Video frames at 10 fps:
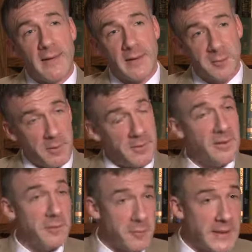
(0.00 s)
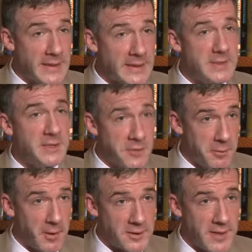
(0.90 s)
equipment that we need to
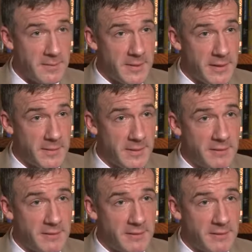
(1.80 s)
do our job there.